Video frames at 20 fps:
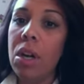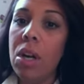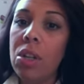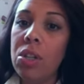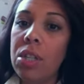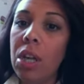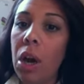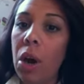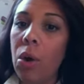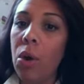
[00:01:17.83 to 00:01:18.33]

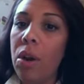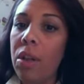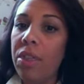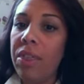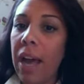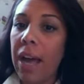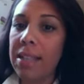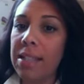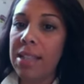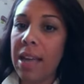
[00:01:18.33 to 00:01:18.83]
So
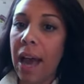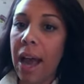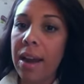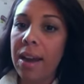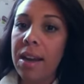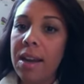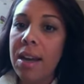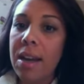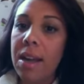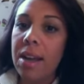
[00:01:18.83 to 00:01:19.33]
that's that.
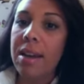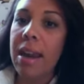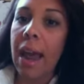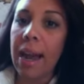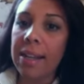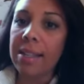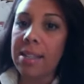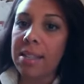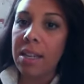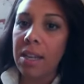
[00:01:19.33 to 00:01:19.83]

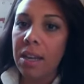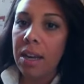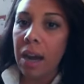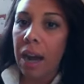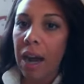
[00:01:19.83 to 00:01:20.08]
Next,